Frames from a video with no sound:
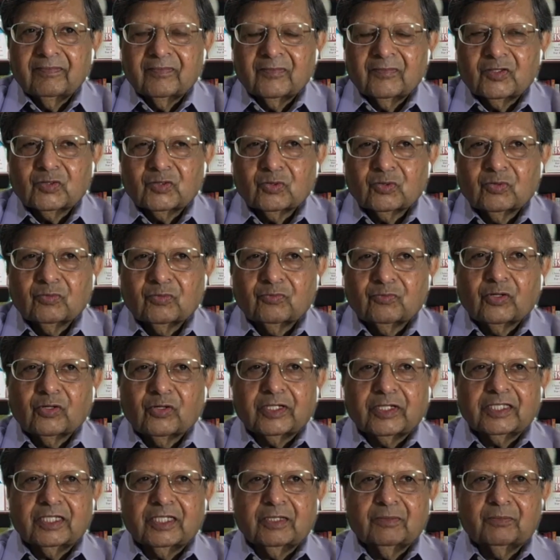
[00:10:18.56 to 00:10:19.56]
So for
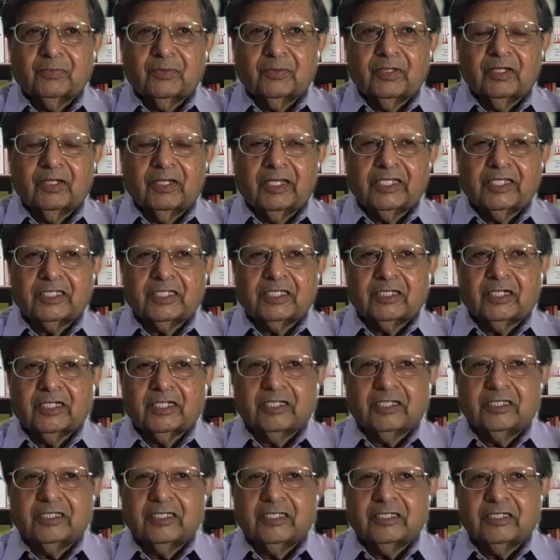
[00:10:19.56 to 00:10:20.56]
example, I
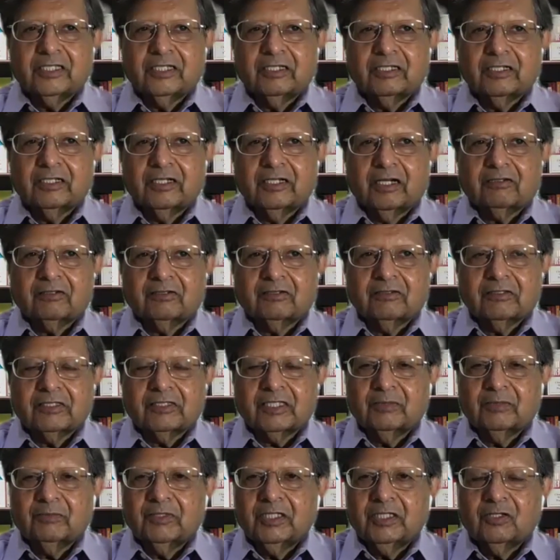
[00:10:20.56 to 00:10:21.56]
started teaching a doctoral
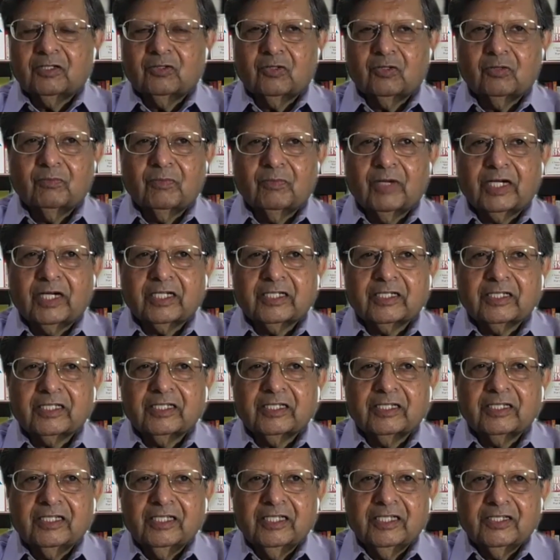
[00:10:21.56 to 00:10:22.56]
seminar on
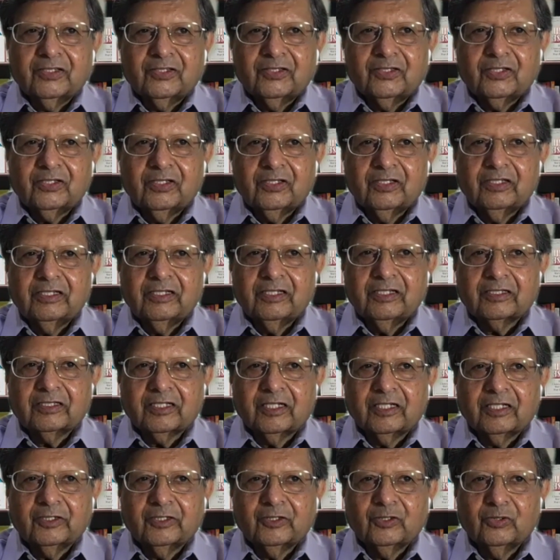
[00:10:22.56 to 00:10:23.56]
marketing theory at
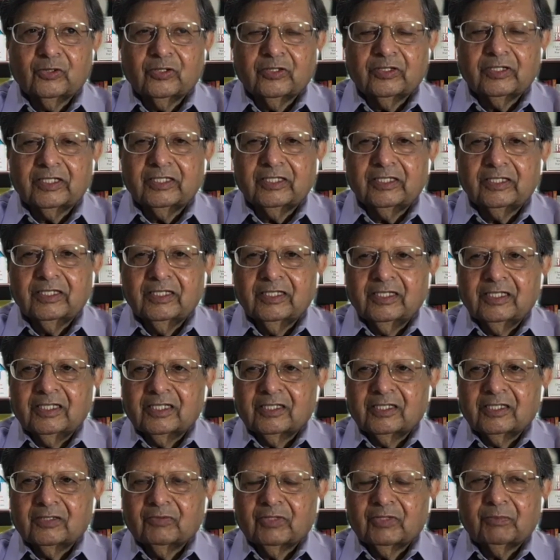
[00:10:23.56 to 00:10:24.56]
Illinois
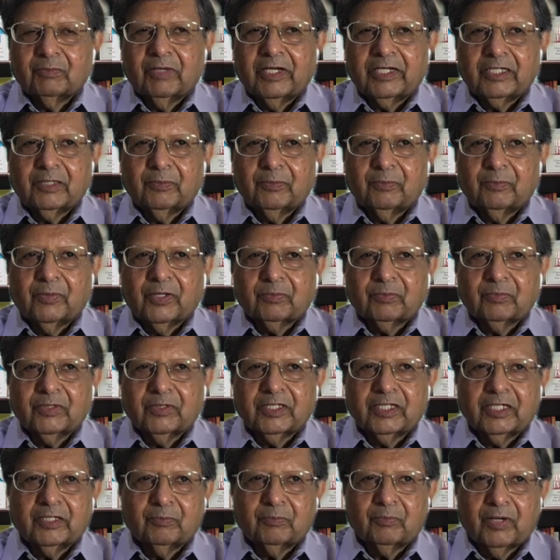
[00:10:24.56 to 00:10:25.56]
when my department
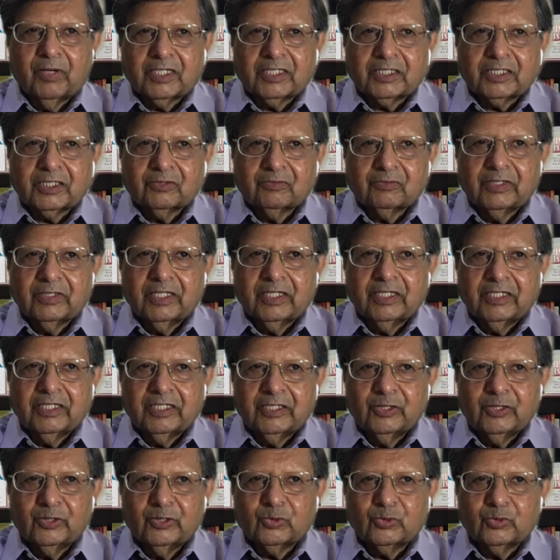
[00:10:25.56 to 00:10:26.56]
had passed away, and he
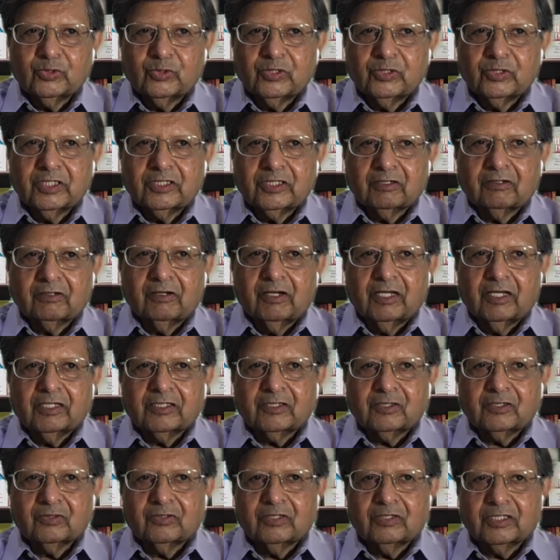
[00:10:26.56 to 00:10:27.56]
used to teach the
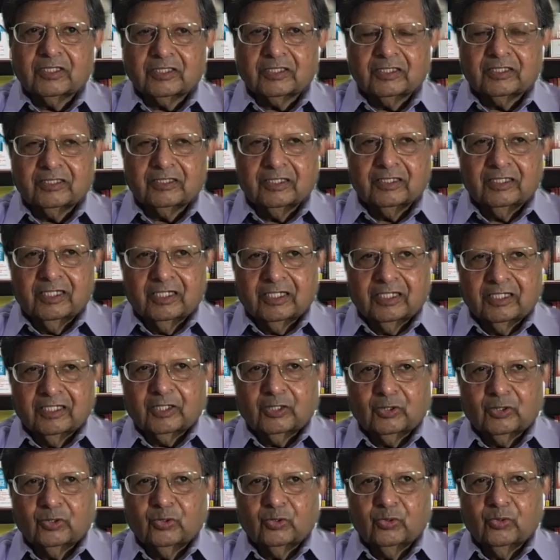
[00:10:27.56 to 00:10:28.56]
class. So they said,
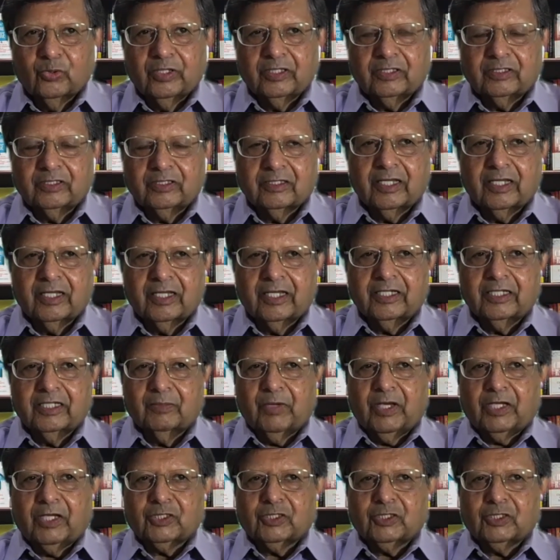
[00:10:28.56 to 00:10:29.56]
can you do it? And I had a
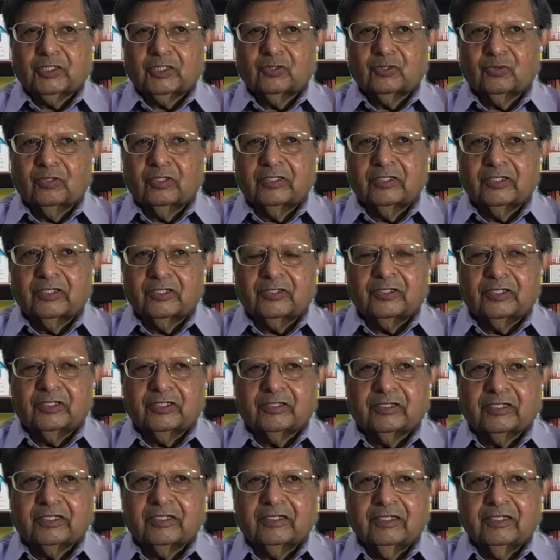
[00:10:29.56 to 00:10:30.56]
passion to learn
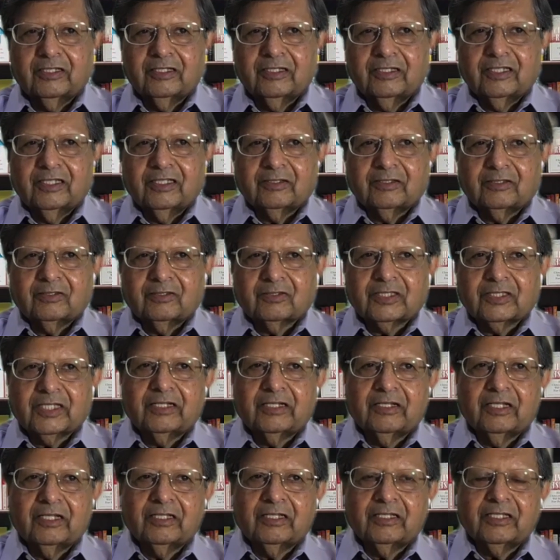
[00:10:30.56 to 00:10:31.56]
theory because I
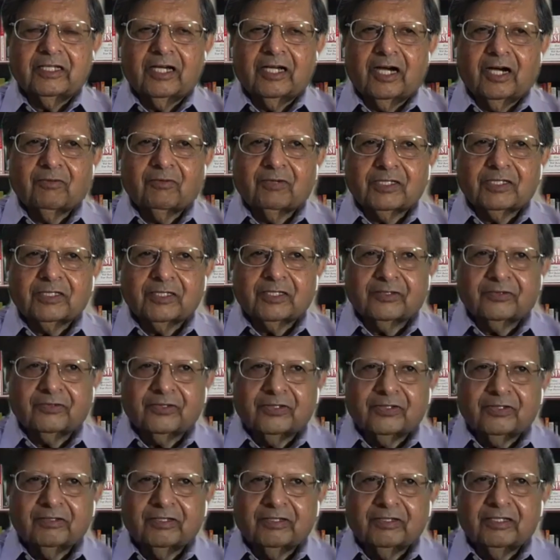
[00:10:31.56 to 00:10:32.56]
had done the Harvard Set
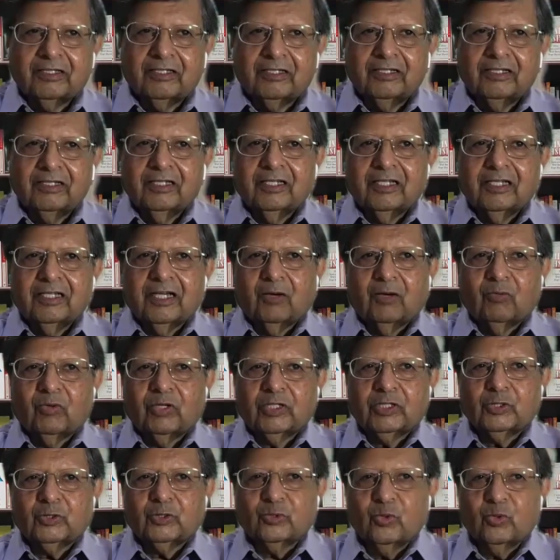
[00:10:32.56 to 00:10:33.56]
theory. I
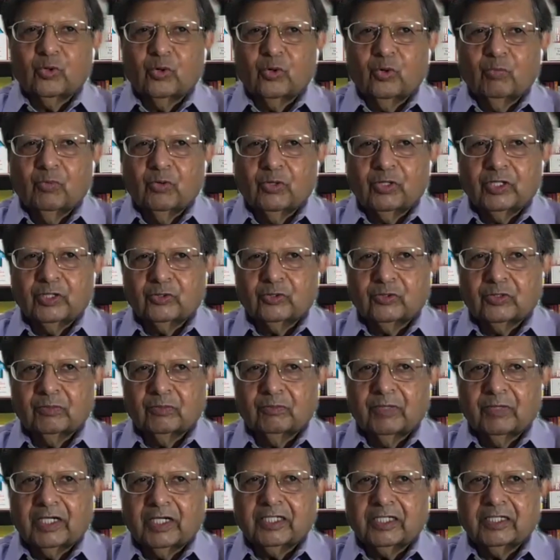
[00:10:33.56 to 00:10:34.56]
wanted to go more into the
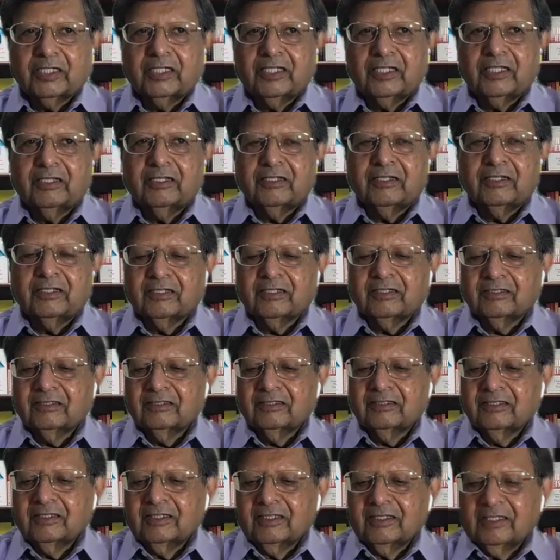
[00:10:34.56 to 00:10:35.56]
marketing area.
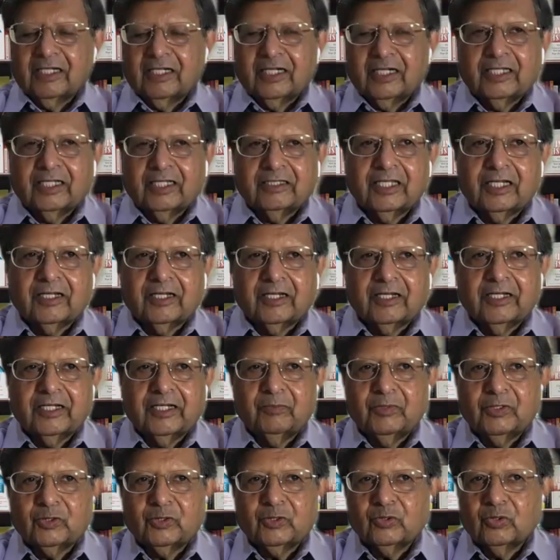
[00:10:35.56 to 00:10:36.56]
And that led
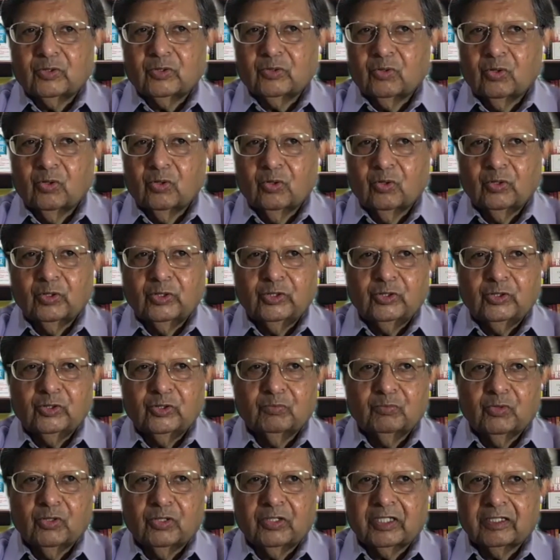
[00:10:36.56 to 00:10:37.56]
me to the whole new
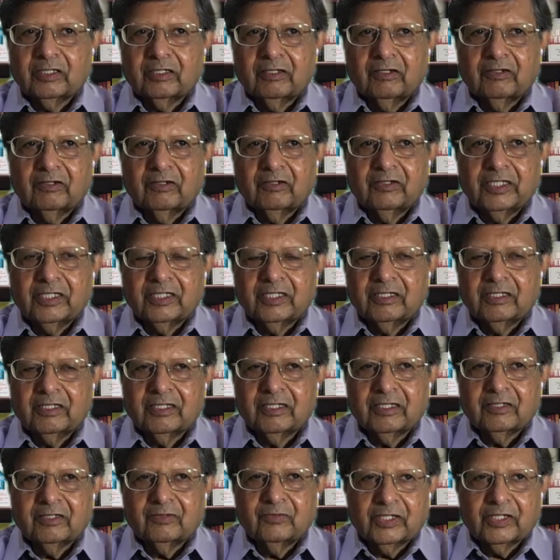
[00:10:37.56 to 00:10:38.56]
book and learning.
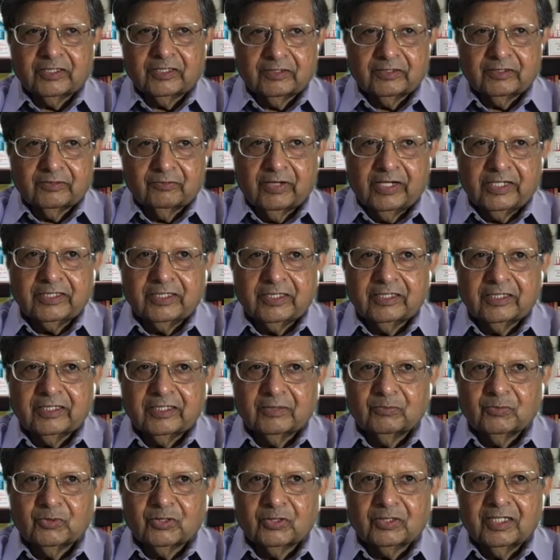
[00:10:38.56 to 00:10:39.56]
And we are revising the
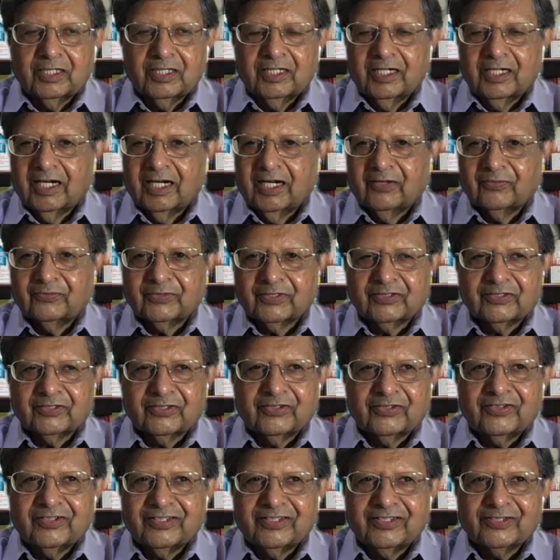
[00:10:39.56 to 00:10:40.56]
book after
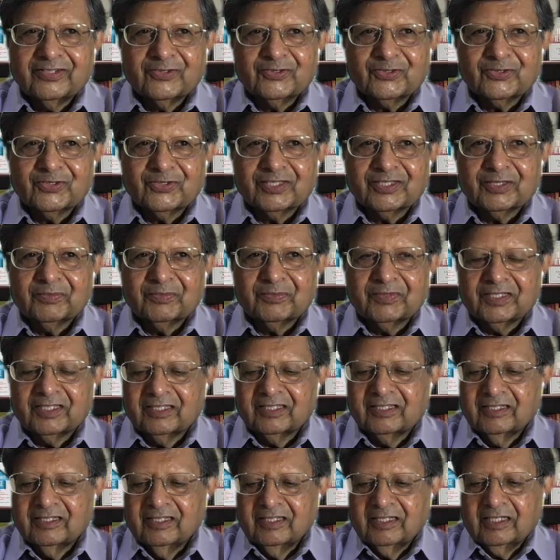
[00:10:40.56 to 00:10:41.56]
30 years or
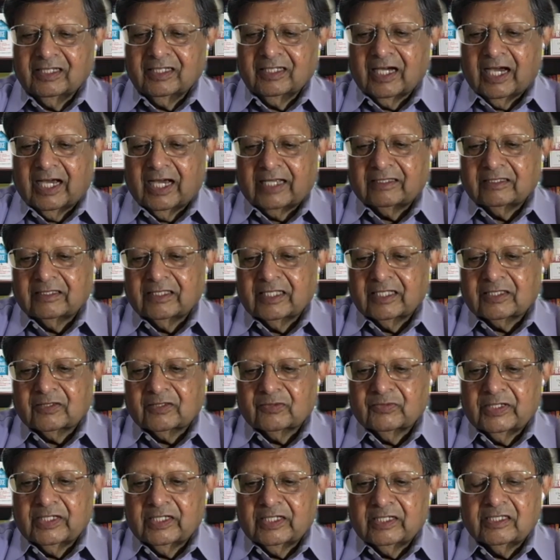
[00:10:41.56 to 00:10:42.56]
something. I think that's
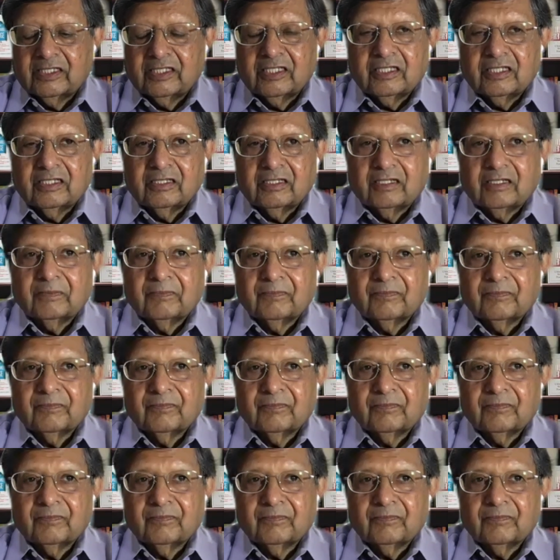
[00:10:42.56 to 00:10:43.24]
very key,